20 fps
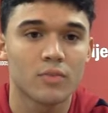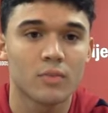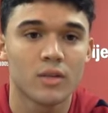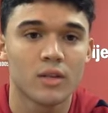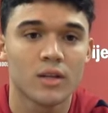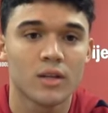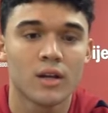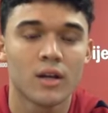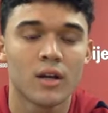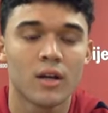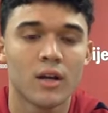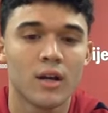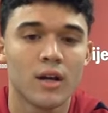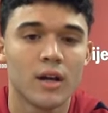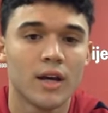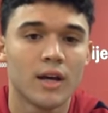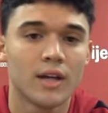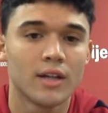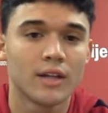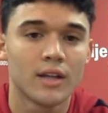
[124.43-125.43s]
But then
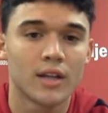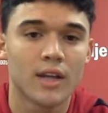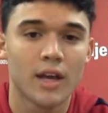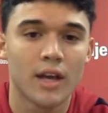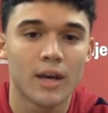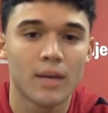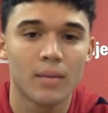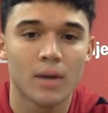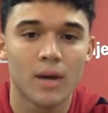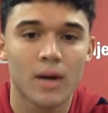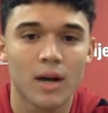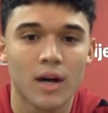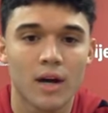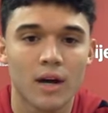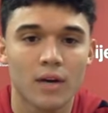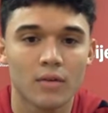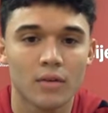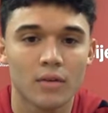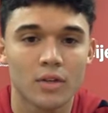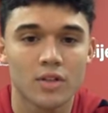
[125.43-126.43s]
in the game, I
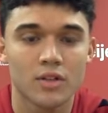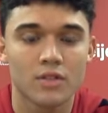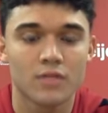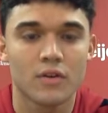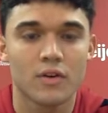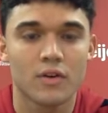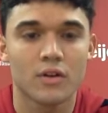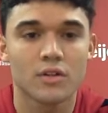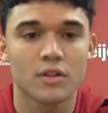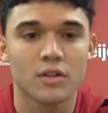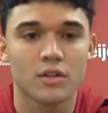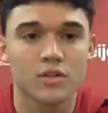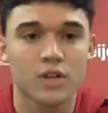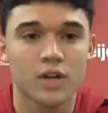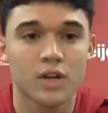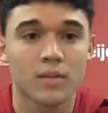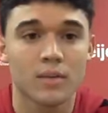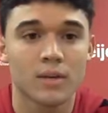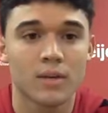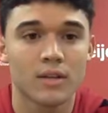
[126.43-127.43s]
really just focus on
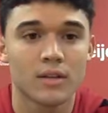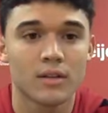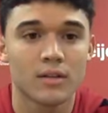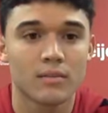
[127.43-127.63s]
trying to